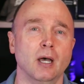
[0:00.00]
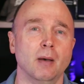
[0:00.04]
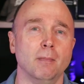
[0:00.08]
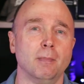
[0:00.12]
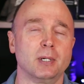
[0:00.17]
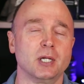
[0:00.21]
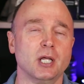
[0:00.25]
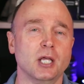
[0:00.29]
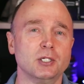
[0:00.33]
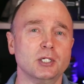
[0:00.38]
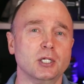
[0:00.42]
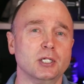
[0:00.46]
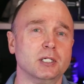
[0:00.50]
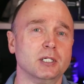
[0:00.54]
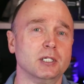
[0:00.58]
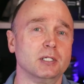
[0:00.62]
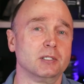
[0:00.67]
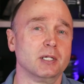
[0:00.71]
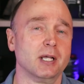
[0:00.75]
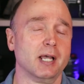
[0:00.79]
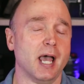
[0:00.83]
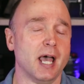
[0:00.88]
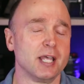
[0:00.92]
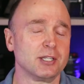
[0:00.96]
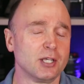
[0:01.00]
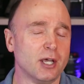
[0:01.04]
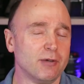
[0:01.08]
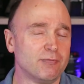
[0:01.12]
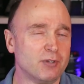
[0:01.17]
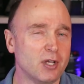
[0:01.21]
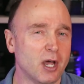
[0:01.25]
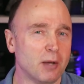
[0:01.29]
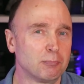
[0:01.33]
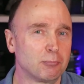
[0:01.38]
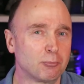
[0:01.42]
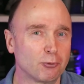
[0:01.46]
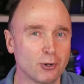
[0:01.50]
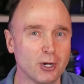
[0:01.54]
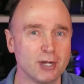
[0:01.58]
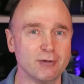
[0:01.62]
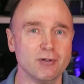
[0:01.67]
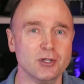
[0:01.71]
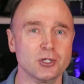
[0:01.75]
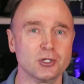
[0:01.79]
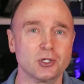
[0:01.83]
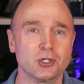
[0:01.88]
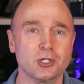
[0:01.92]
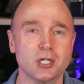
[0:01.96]
But as I've done
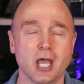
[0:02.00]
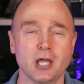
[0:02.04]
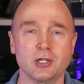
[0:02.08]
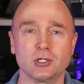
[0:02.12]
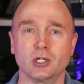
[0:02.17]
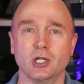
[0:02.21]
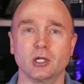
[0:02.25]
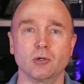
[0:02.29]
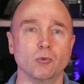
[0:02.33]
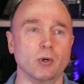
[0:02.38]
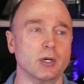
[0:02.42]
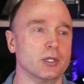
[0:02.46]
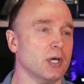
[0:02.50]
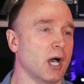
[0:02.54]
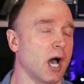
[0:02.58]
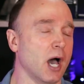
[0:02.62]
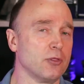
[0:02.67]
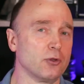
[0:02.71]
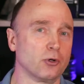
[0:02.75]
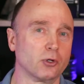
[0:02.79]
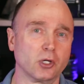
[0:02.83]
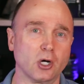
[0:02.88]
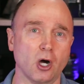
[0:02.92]
previous testing with other